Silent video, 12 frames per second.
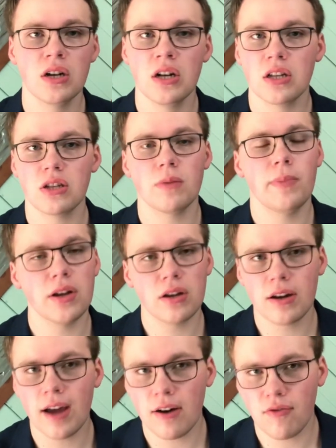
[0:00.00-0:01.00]
So depending
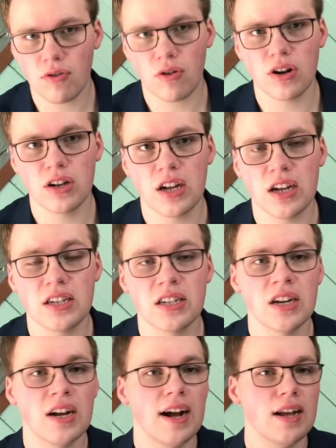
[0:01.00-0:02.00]
on how Florida does,
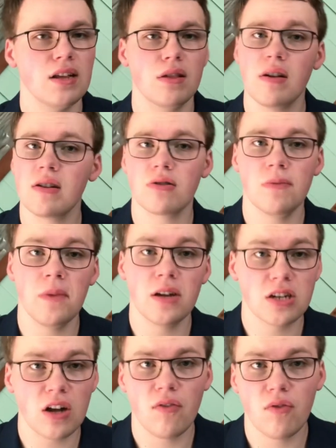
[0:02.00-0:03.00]
he's either going to be a
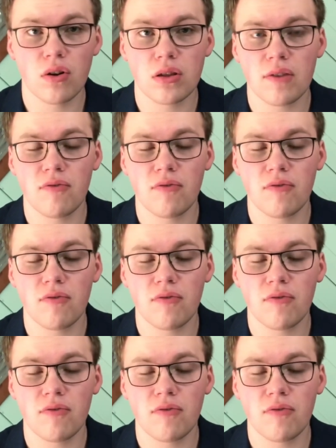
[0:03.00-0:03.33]
solid fourth-line